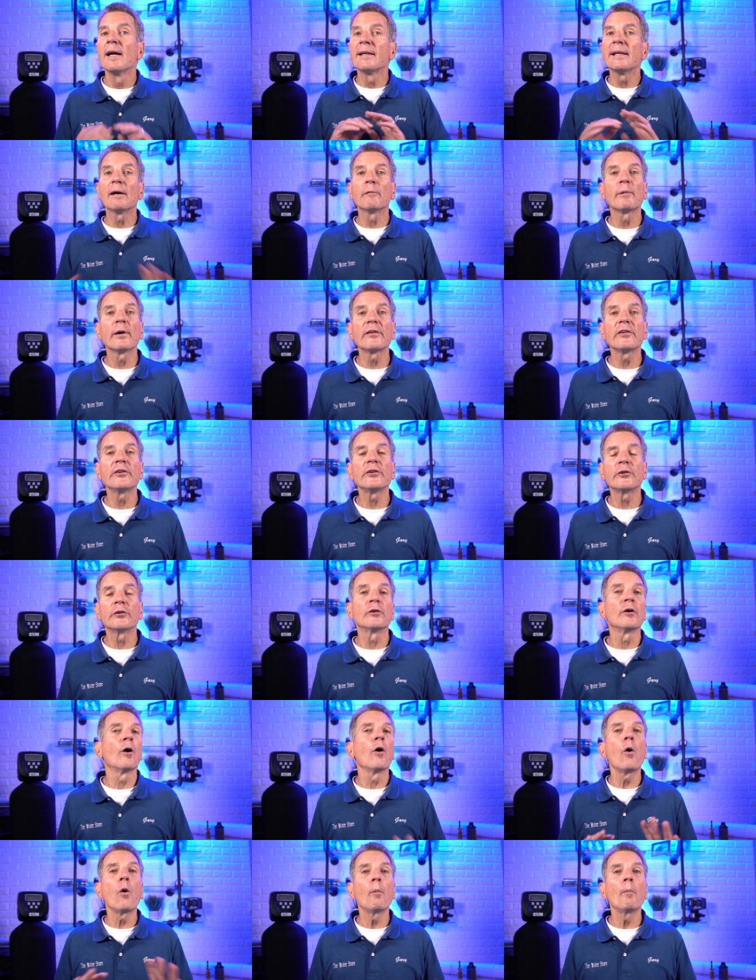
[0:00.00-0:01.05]
Now, whether you're
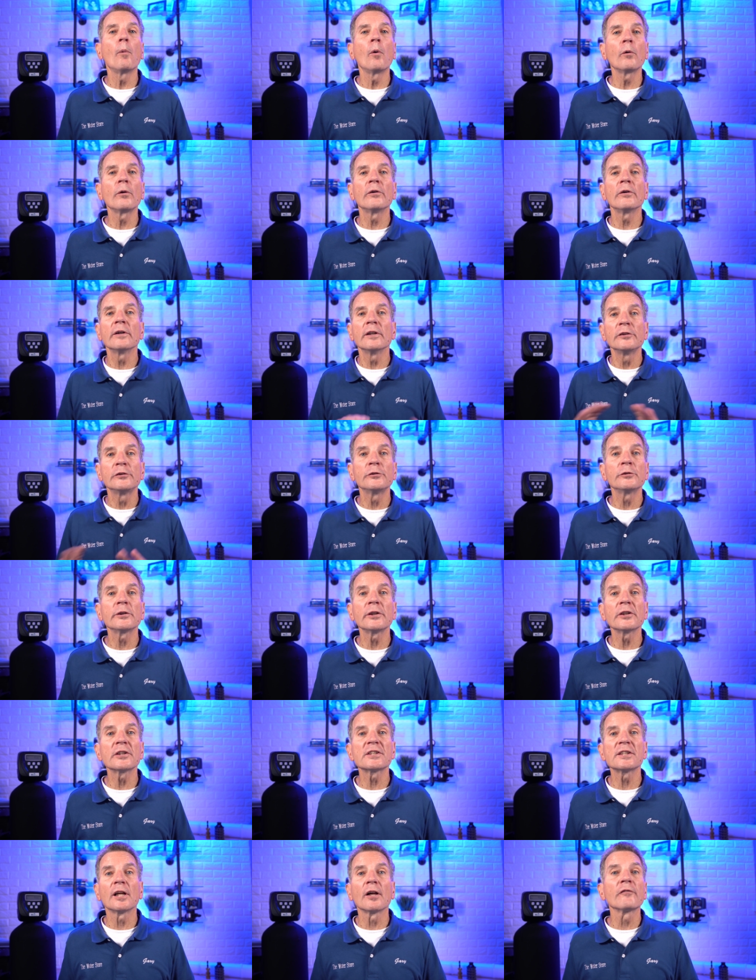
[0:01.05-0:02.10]
a homeowner, a
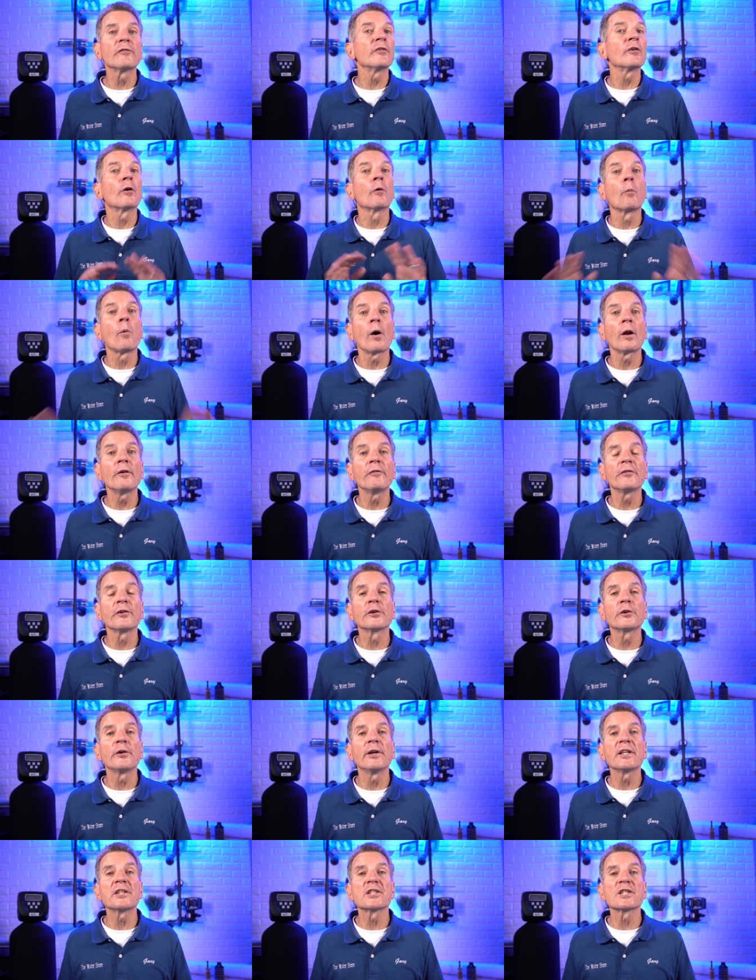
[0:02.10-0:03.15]
do-it-yourselfer, or a water
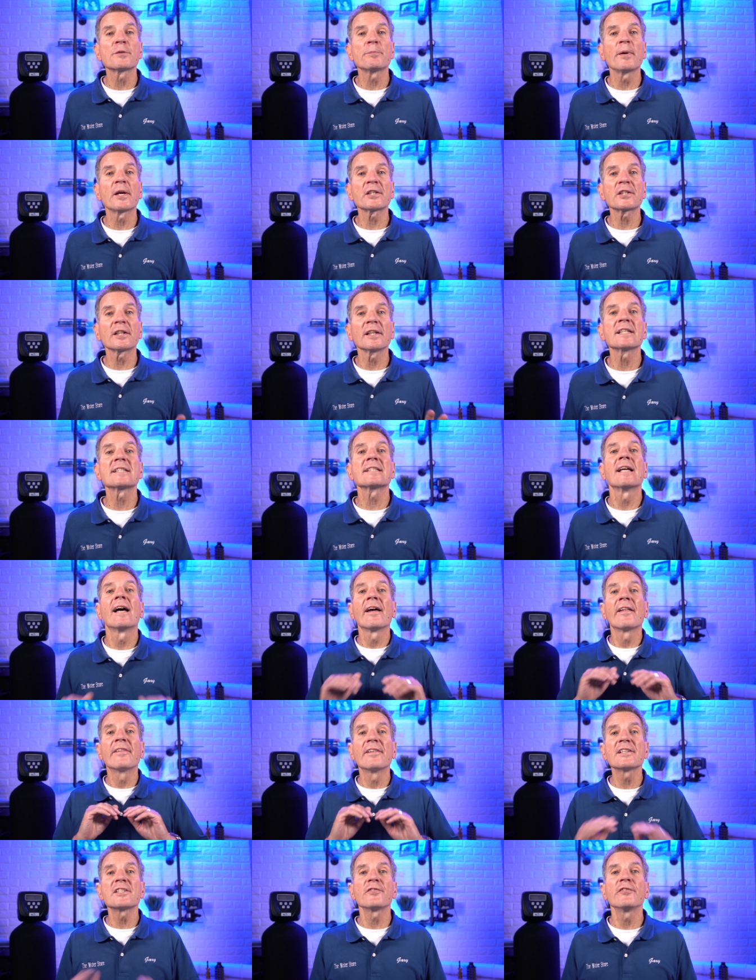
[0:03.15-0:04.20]
filtration specialist,
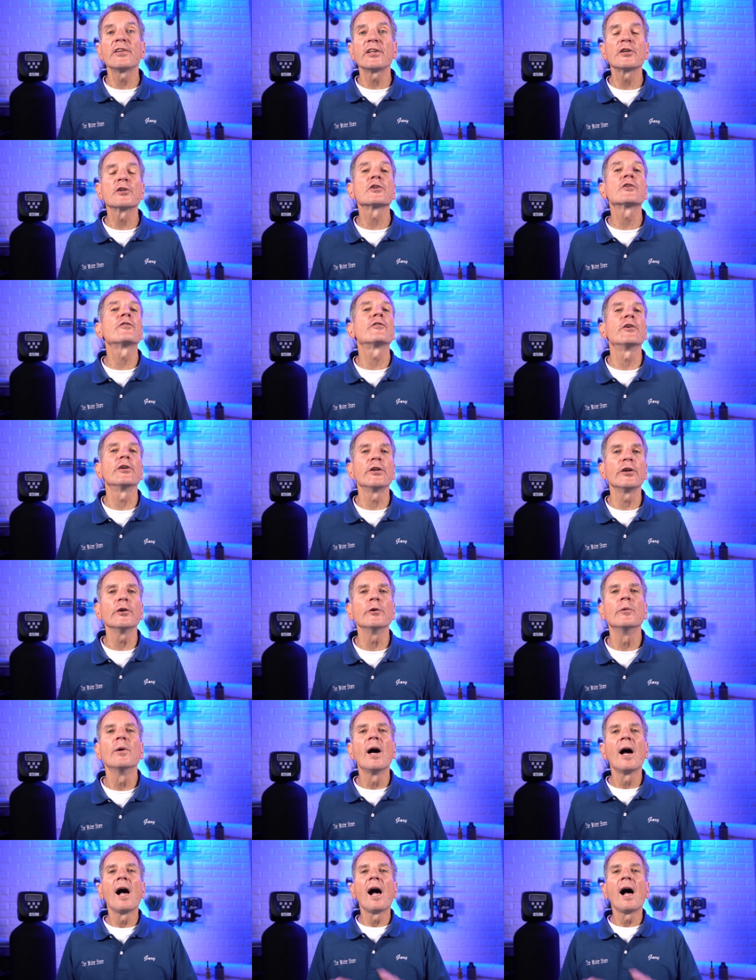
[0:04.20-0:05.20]
this video is for you.